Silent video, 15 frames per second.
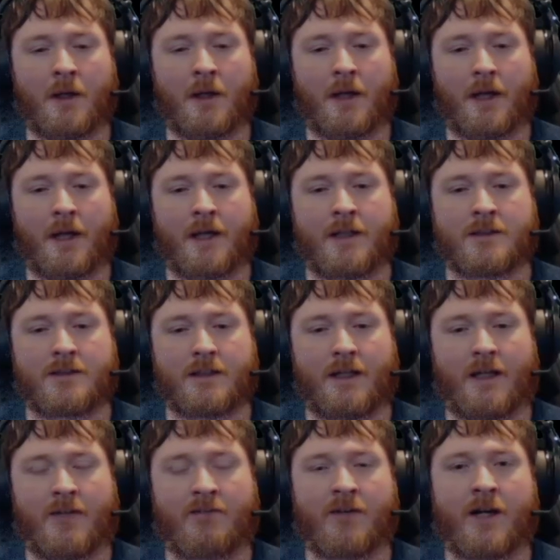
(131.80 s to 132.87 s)
is
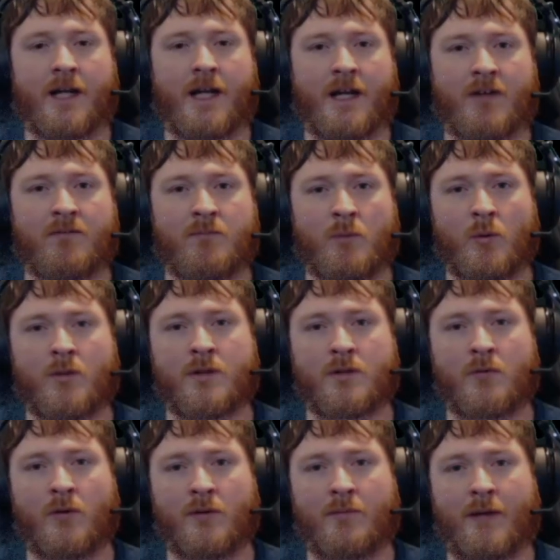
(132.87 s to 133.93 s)
if I have more
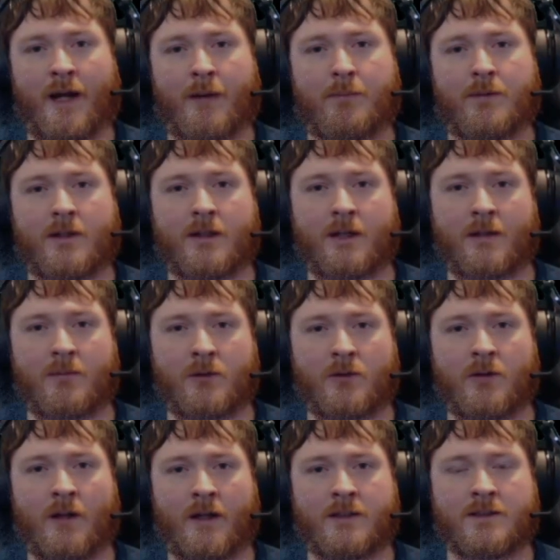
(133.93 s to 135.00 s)
than one map that I'm
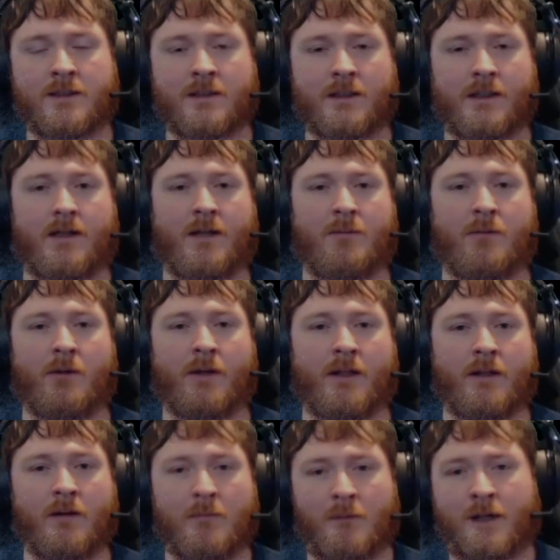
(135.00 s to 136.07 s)
utilizing, like I'm
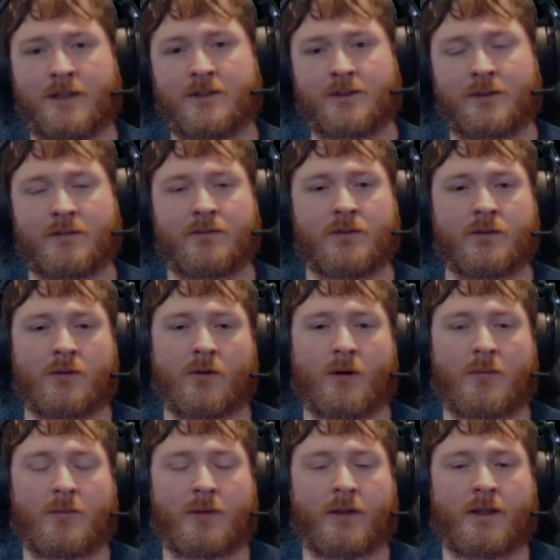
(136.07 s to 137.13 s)
playing on my server or
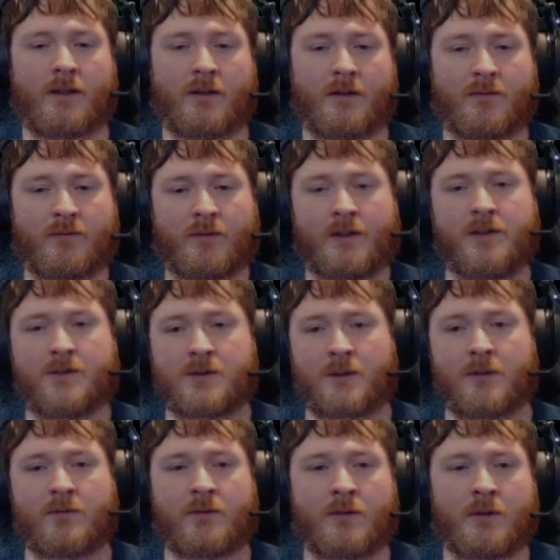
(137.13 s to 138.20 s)
I'm playing on a friend's
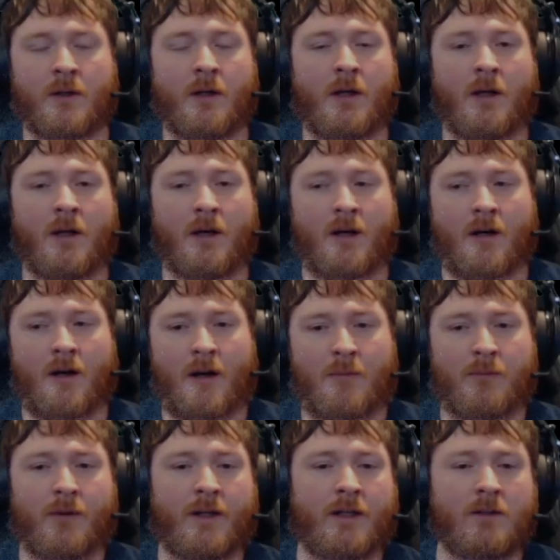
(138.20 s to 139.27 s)
server, I'm
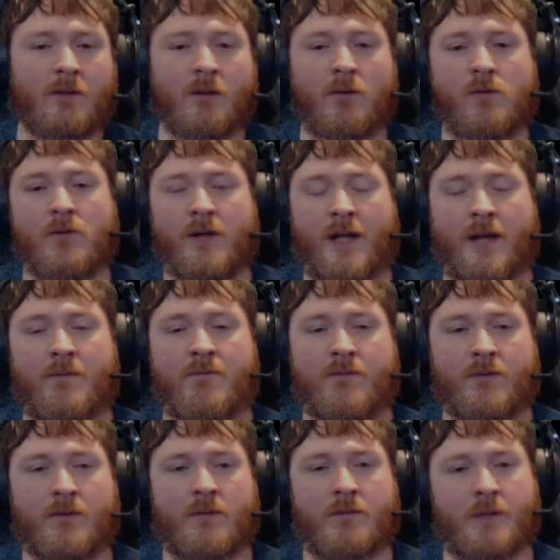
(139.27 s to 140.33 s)
playing a local game
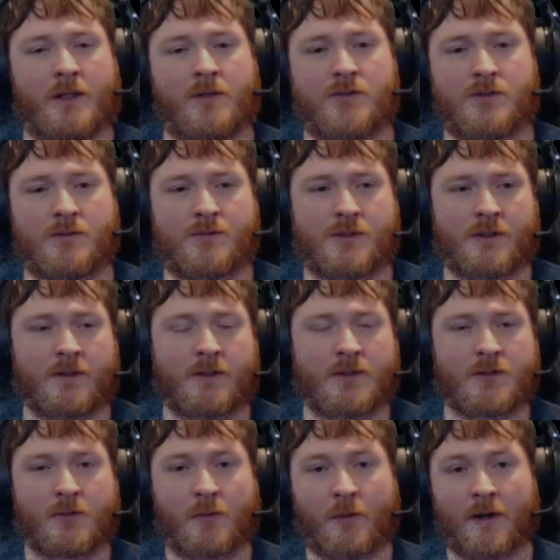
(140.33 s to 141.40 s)
for my YouTube
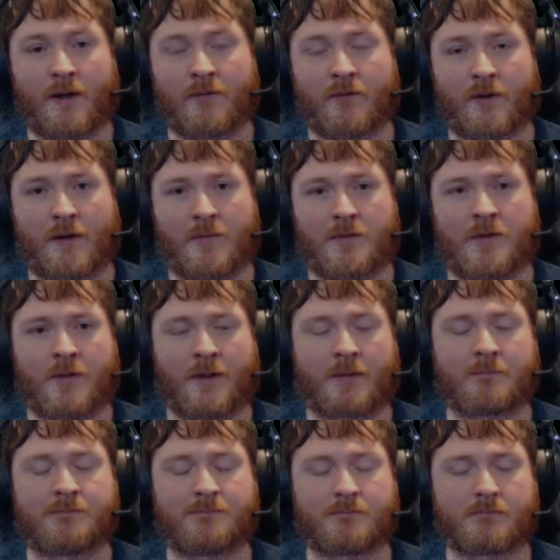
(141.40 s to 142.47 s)
series or whatever I'm
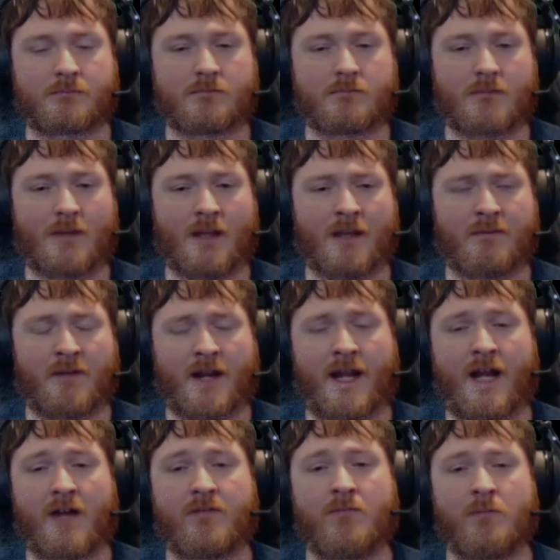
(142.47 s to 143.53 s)
doing, if I
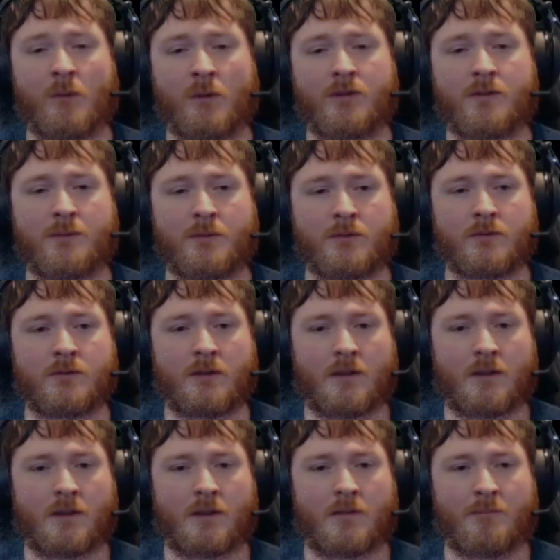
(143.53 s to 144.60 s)
have multiple
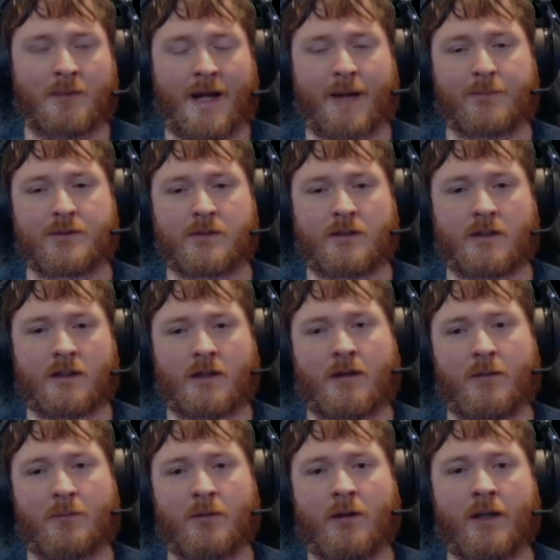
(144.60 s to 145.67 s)
maps that I
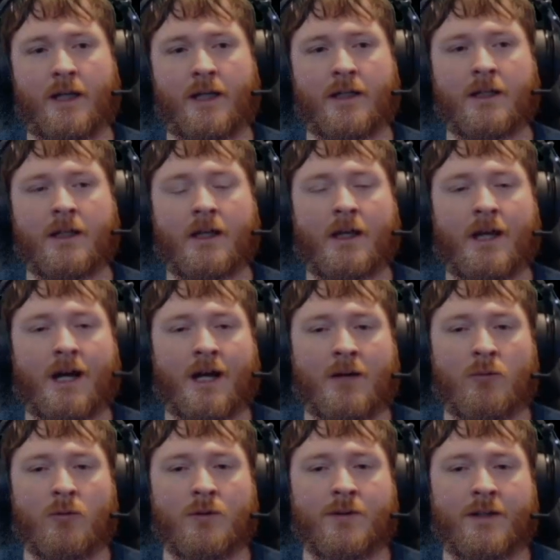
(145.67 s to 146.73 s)
am playing, I
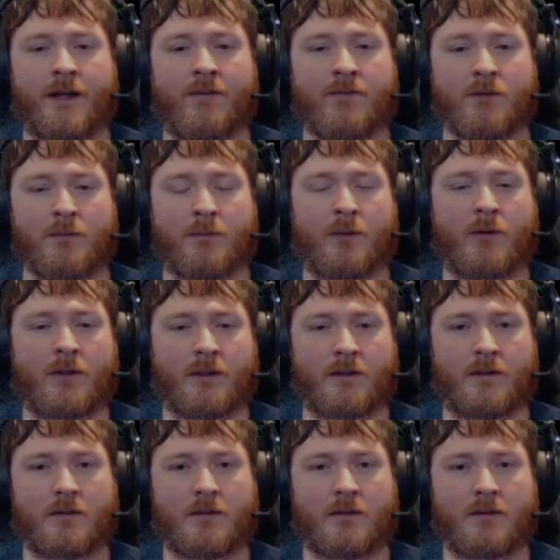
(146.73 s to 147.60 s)
will never put